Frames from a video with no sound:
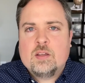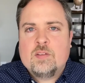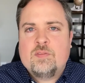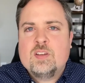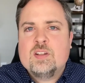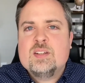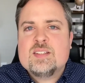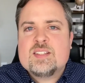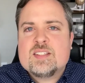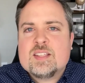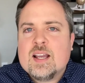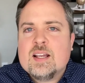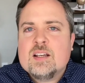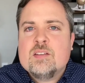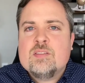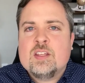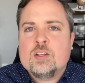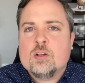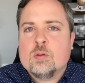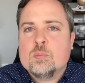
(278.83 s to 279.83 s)
If you
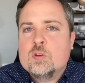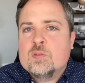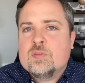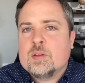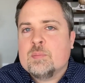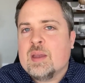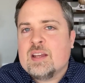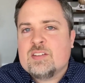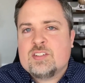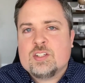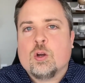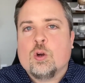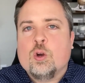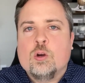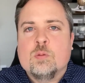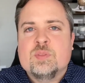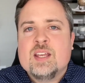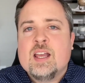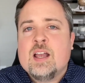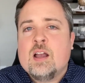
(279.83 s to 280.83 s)
decided that you're moving back to your
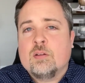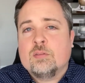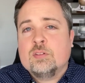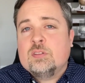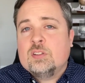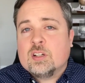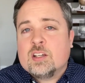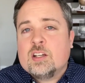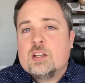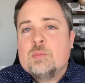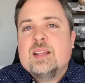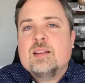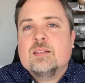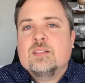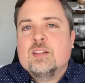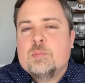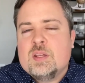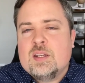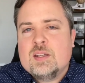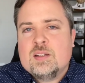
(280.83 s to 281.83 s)
hometown, you're going to be
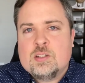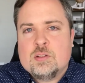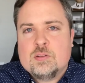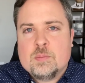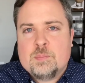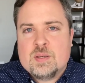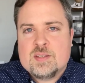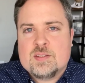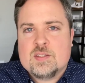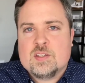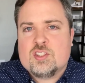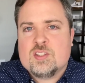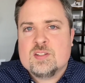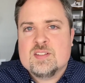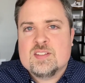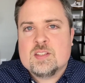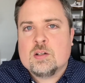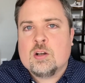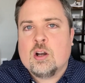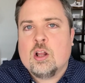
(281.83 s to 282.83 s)
limited to the
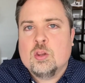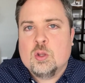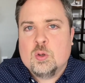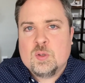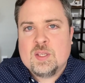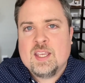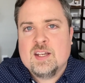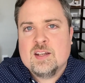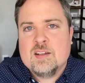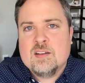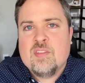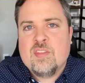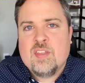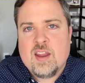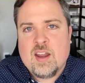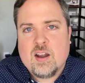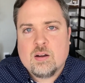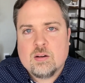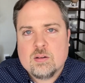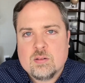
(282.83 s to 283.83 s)
positions that are located
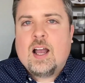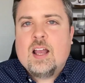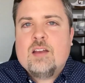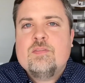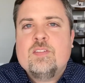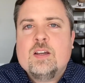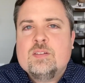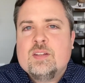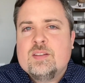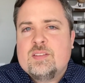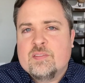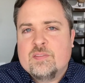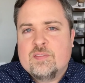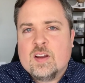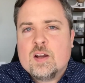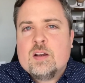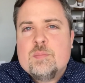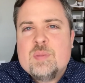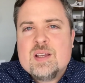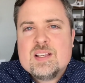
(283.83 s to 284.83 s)
there. I found that the
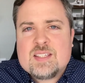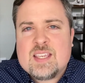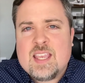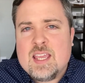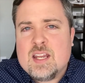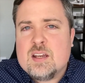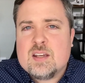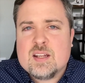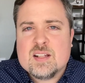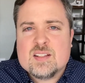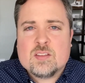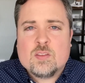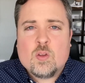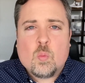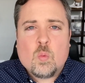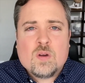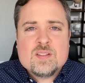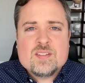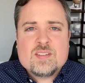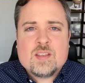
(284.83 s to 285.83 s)
very best candidates and the
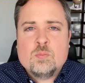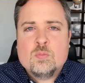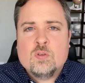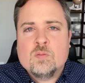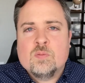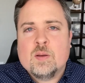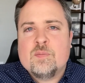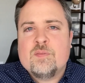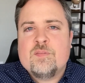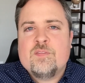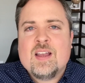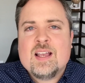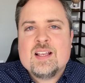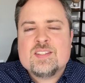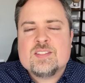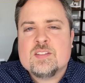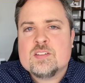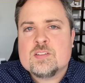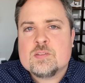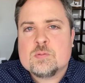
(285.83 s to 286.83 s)
ones that move up
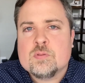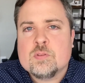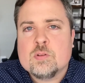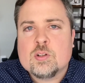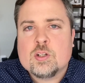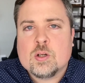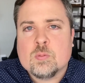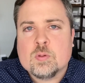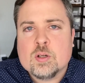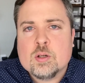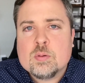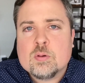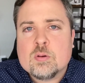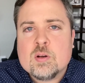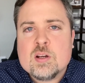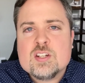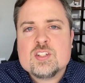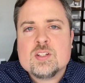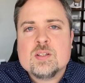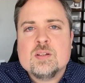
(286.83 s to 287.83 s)
fastest through their career
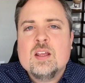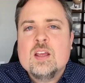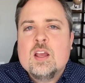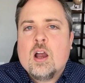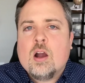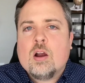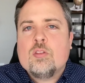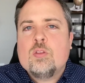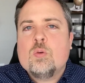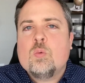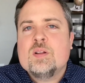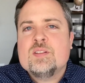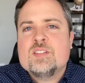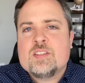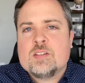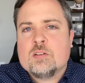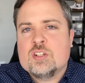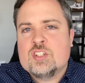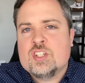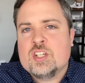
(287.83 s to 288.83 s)
progression are the ones
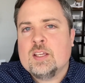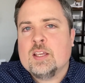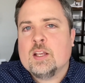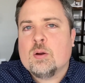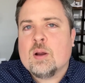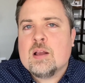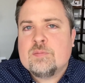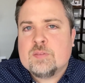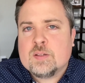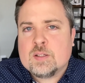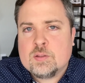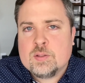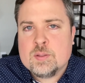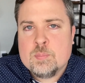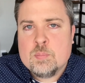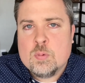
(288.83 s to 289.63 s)
that are geographically